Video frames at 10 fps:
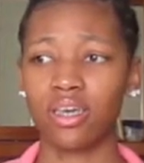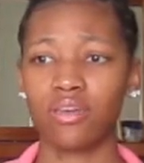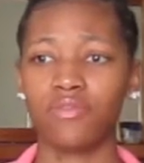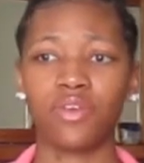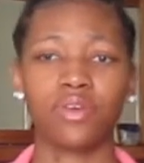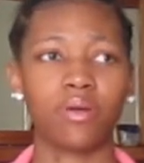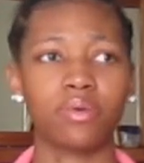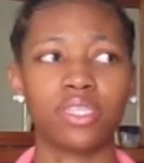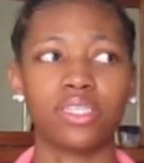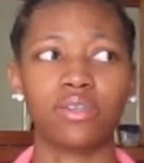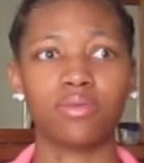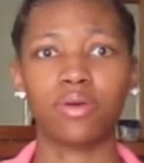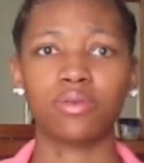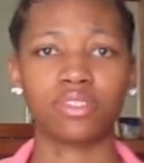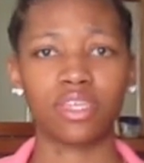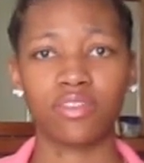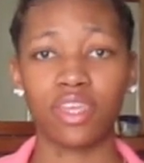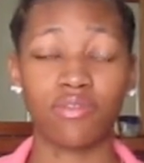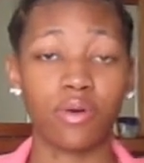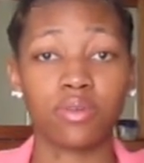figure out what they did wrong and stuff. They
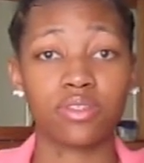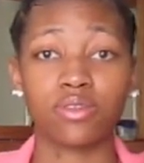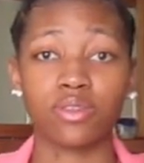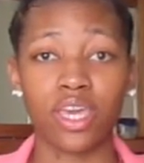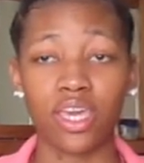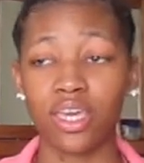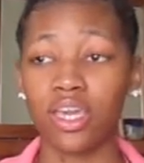focusing on that.